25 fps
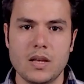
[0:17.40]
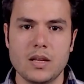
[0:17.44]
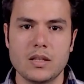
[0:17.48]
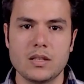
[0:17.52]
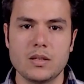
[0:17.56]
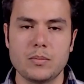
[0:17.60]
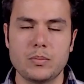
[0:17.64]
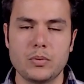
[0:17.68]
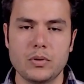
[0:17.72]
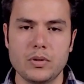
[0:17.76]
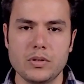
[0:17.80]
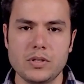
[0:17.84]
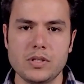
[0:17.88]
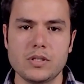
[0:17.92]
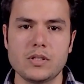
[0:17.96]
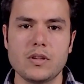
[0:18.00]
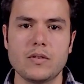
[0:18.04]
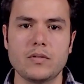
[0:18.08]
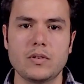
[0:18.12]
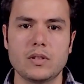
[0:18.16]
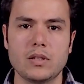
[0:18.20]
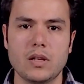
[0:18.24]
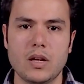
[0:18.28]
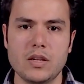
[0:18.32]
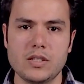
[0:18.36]
The process
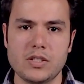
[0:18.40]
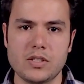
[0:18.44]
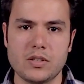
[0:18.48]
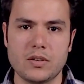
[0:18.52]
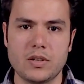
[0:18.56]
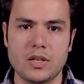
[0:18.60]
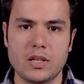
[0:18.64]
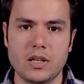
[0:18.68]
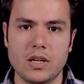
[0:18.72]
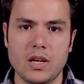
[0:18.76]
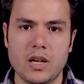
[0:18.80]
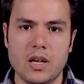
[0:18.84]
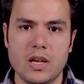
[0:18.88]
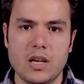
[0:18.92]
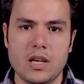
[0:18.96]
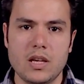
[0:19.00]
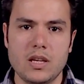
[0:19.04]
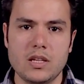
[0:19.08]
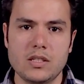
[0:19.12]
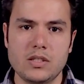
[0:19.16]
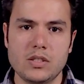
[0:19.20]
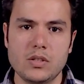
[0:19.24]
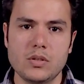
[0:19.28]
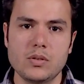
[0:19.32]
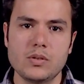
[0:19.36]
of clustering
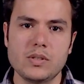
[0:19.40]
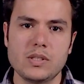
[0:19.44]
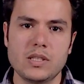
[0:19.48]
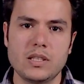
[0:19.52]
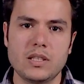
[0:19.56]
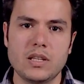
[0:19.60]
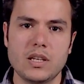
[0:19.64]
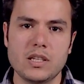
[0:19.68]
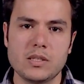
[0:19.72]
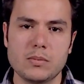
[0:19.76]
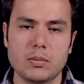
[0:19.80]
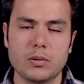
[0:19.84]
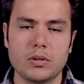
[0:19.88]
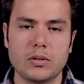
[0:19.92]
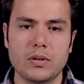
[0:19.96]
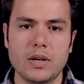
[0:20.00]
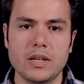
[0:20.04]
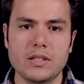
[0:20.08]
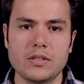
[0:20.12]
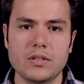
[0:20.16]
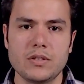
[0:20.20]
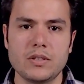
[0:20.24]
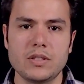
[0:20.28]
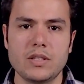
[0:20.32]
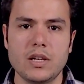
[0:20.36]
is used in
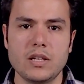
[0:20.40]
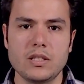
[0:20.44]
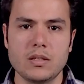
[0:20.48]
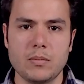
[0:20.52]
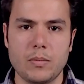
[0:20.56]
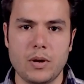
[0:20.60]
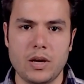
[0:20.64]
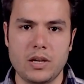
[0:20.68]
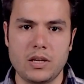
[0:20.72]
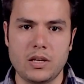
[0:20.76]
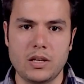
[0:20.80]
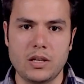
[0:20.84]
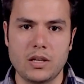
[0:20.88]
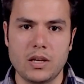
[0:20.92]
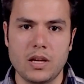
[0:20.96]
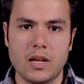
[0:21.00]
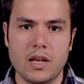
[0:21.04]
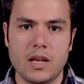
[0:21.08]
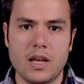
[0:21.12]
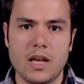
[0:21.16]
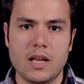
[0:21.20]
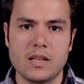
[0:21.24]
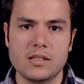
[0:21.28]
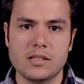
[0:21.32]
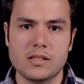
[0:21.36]
exploratory data mining
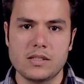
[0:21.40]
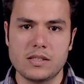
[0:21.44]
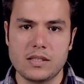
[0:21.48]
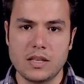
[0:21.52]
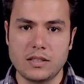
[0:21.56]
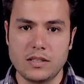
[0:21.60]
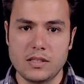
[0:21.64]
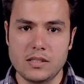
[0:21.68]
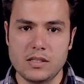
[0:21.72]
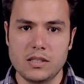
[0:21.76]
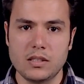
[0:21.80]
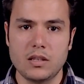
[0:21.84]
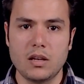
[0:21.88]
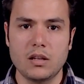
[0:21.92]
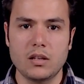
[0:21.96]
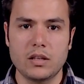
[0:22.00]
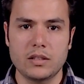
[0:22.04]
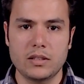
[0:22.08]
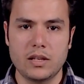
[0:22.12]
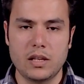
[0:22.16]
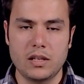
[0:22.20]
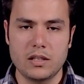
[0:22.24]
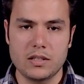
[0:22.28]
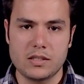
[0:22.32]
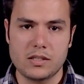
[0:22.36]
and statistical
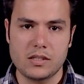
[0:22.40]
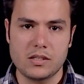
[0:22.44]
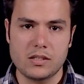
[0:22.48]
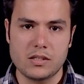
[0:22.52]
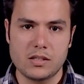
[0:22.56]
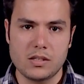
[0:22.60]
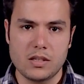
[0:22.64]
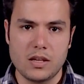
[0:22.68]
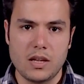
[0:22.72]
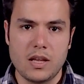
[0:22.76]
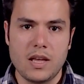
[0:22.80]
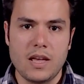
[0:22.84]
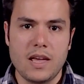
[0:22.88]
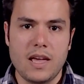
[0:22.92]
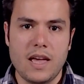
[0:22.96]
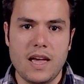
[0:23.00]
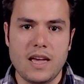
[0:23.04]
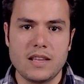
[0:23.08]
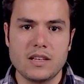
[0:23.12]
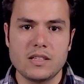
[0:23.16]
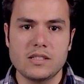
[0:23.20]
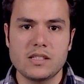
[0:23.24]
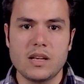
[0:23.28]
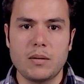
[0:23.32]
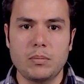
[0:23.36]
analysis,
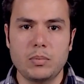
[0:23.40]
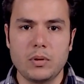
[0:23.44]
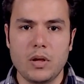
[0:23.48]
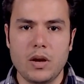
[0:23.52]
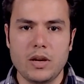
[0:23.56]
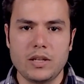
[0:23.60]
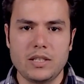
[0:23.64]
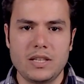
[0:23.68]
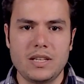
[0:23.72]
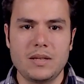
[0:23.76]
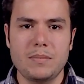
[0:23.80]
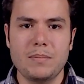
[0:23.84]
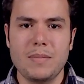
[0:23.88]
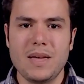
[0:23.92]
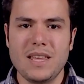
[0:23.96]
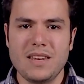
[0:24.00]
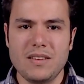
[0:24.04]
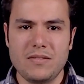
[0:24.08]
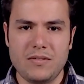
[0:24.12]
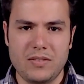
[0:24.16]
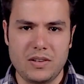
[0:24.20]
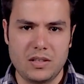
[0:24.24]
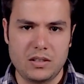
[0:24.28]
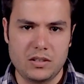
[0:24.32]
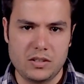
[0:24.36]
and is applied in many
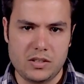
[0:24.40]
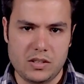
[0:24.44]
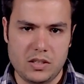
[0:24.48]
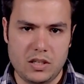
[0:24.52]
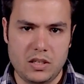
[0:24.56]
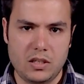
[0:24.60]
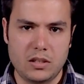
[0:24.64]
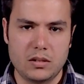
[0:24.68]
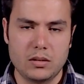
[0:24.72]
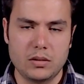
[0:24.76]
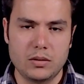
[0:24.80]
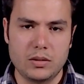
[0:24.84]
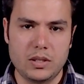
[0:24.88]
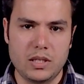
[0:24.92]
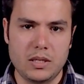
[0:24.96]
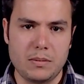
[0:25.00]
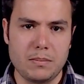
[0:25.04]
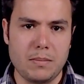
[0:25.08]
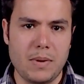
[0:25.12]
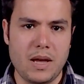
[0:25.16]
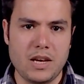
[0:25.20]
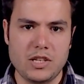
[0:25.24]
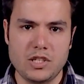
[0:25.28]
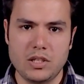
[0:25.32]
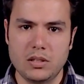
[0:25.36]
fields, including
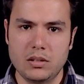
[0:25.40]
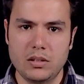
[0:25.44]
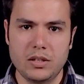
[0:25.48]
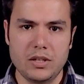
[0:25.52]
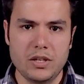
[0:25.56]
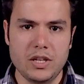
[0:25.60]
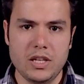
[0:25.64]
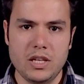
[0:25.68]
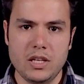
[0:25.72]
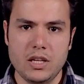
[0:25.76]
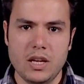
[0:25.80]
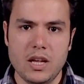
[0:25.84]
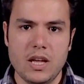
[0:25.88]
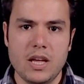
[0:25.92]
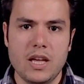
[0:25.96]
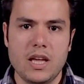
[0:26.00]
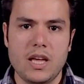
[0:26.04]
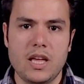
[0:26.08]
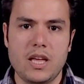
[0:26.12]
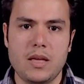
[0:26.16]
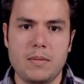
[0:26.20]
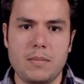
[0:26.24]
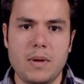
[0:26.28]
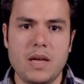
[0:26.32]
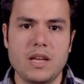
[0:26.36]
machine learning,
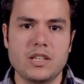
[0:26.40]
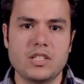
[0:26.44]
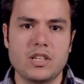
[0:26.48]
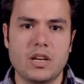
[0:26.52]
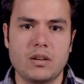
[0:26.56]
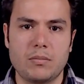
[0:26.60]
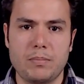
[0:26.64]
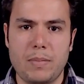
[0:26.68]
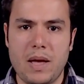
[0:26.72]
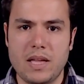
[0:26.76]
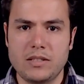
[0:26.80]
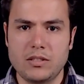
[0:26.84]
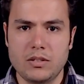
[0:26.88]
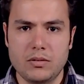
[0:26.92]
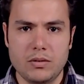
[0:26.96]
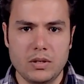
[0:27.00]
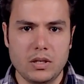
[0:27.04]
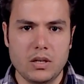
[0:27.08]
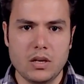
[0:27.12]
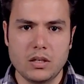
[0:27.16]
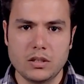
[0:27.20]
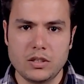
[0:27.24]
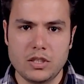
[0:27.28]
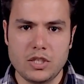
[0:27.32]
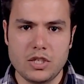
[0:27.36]
image and pattern
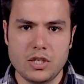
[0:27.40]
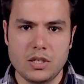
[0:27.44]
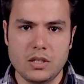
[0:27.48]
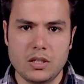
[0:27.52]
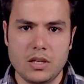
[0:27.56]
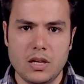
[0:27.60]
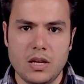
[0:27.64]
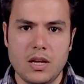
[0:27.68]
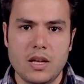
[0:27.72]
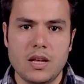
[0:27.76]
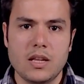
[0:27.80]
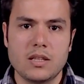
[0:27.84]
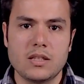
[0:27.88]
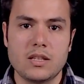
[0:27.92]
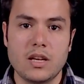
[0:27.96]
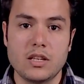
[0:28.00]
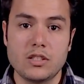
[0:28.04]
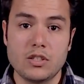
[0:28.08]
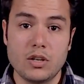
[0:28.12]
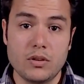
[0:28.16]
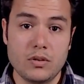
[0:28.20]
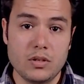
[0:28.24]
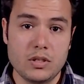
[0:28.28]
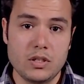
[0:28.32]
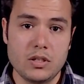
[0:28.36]
recognition,
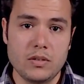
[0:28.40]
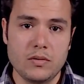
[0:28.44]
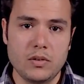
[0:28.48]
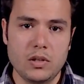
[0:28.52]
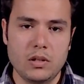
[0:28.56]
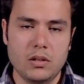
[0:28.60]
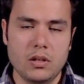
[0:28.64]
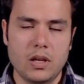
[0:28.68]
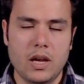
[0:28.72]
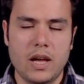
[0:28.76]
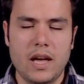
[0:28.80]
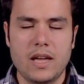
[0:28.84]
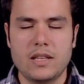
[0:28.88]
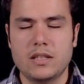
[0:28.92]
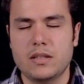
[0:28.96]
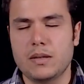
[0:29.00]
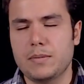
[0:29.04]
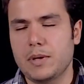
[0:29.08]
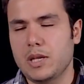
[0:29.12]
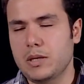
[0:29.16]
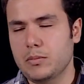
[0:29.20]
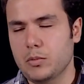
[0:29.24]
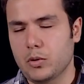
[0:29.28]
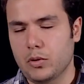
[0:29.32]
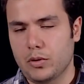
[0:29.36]
data retrieval, and
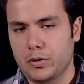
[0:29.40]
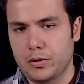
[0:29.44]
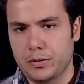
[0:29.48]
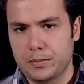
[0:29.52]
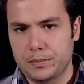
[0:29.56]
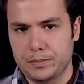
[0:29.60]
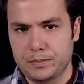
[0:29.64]
many more.